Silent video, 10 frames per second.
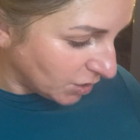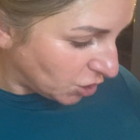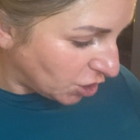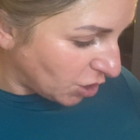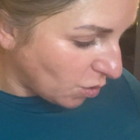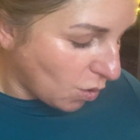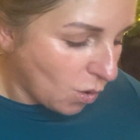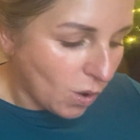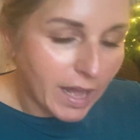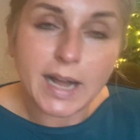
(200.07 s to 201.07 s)
onto
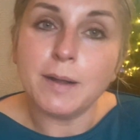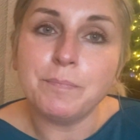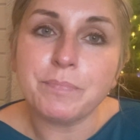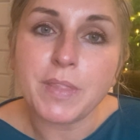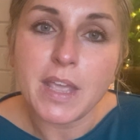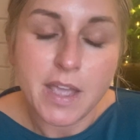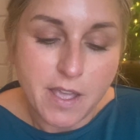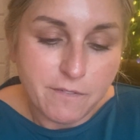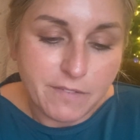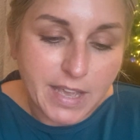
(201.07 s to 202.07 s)
your
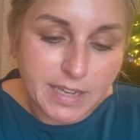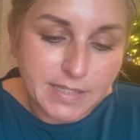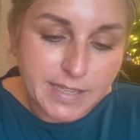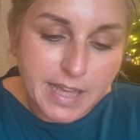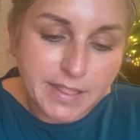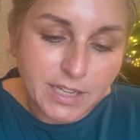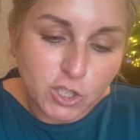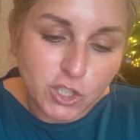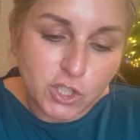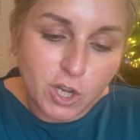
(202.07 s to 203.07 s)
fingers, and then
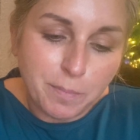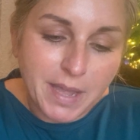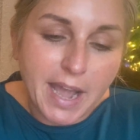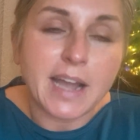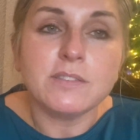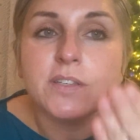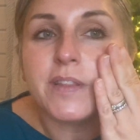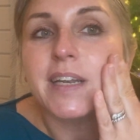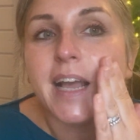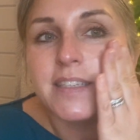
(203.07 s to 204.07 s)
just stop it out
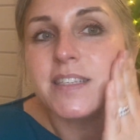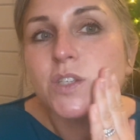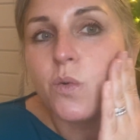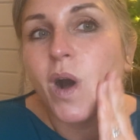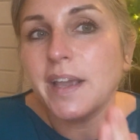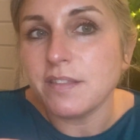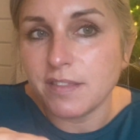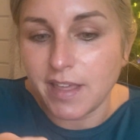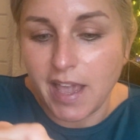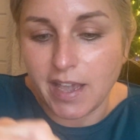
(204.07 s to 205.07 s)
of the glass. It's quite
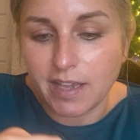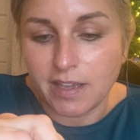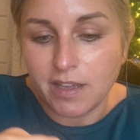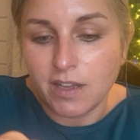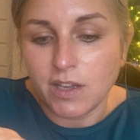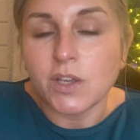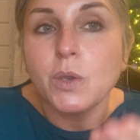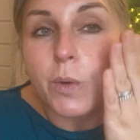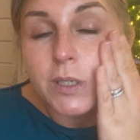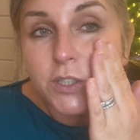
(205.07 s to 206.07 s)
thick.
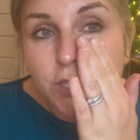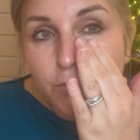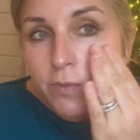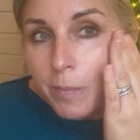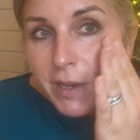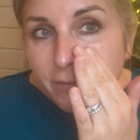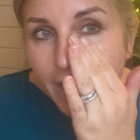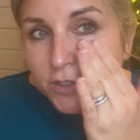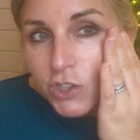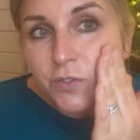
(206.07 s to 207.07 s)
You want to just rub it
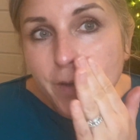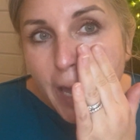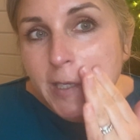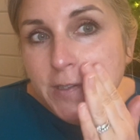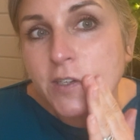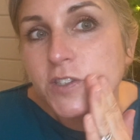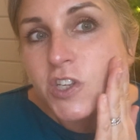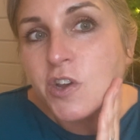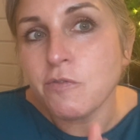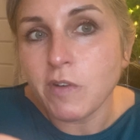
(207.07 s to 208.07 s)
around your face, not
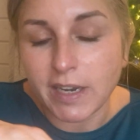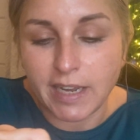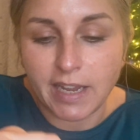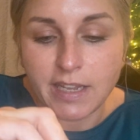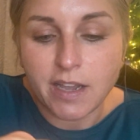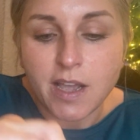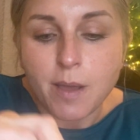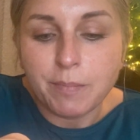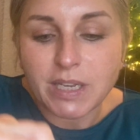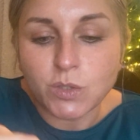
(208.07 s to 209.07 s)
too runny,
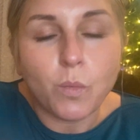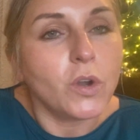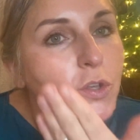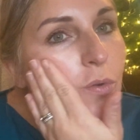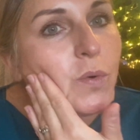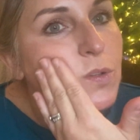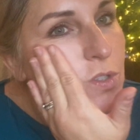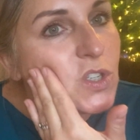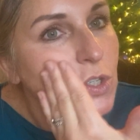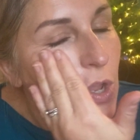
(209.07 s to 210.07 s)
because what you
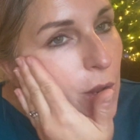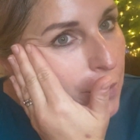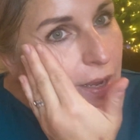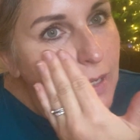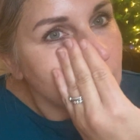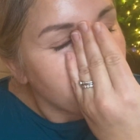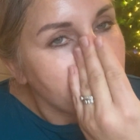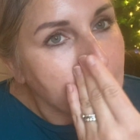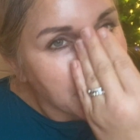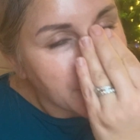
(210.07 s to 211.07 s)
want to do is for
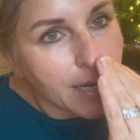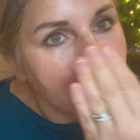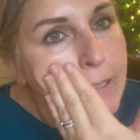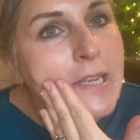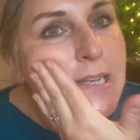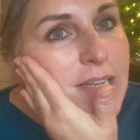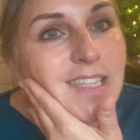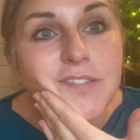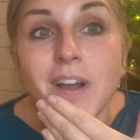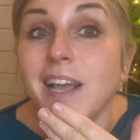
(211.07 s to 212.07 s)
these
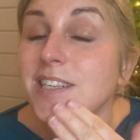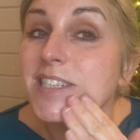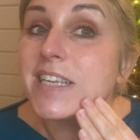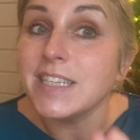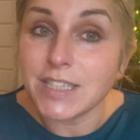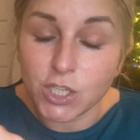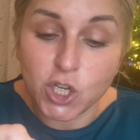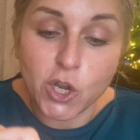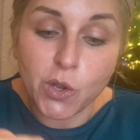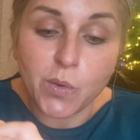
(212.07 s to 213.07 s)
needling devices
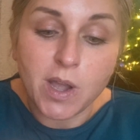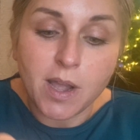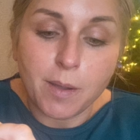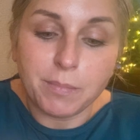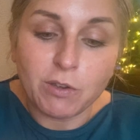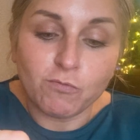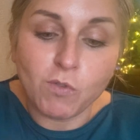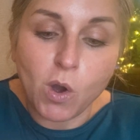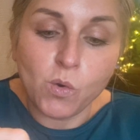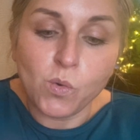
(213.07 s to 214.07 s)
to be
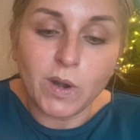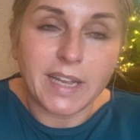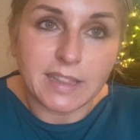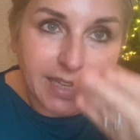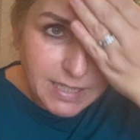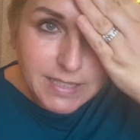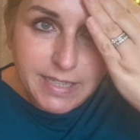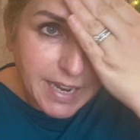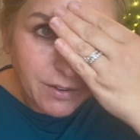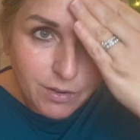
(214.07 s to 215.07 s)
rolling this
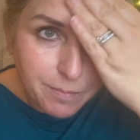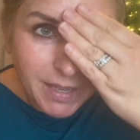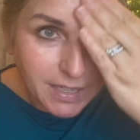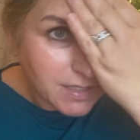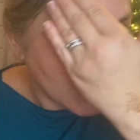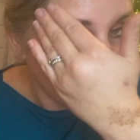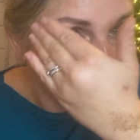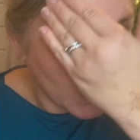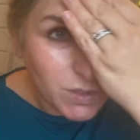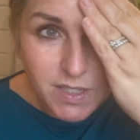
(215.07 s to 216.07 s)
serum into
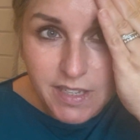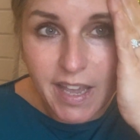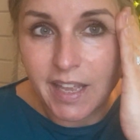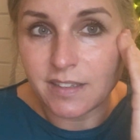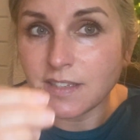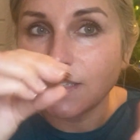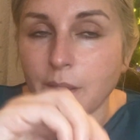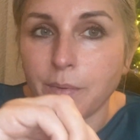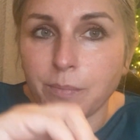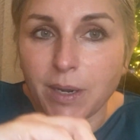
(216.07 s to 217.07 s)
your skin.
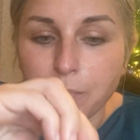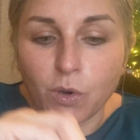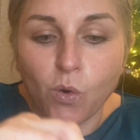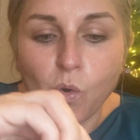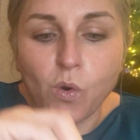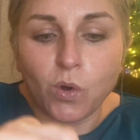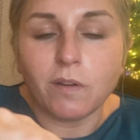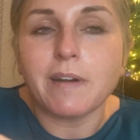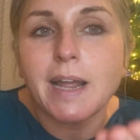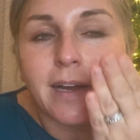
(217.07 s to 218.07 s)
So we're going to put
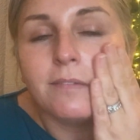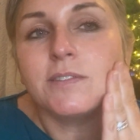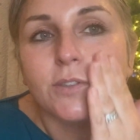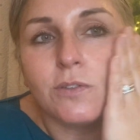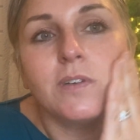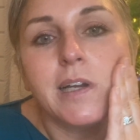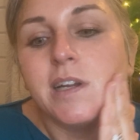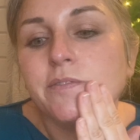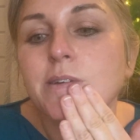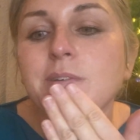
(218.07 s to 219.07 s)
all around, all
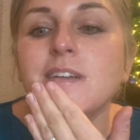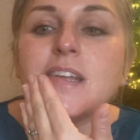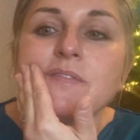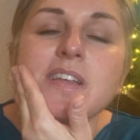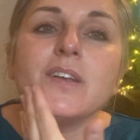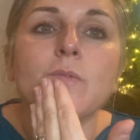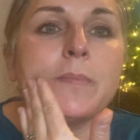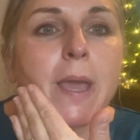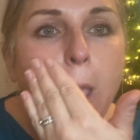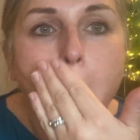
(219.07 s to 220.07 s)
over. I'm going to leave a little
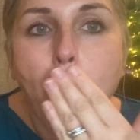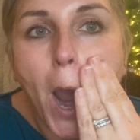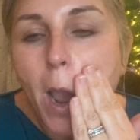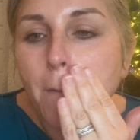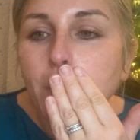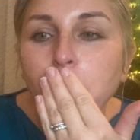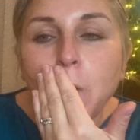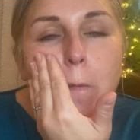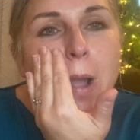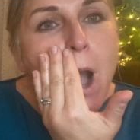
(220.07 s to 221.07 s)
bit. I'll
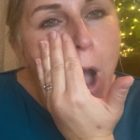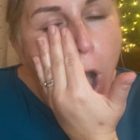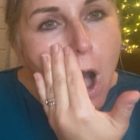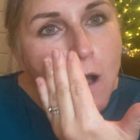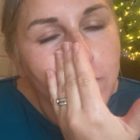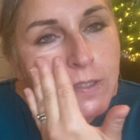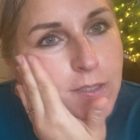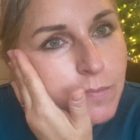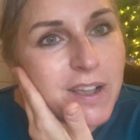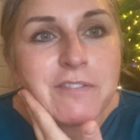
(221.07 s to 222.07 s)
put about half
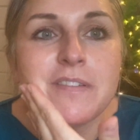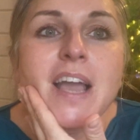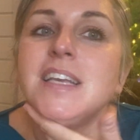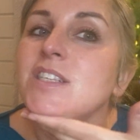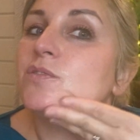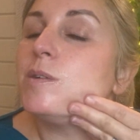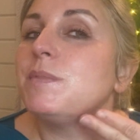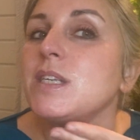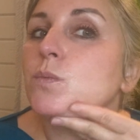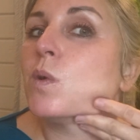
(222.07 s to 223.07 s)
onto my face
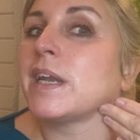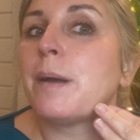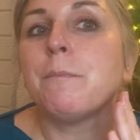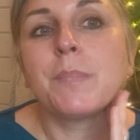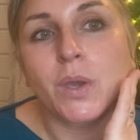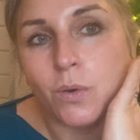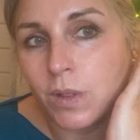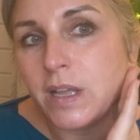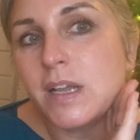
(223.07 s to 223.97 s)
from this one ampule,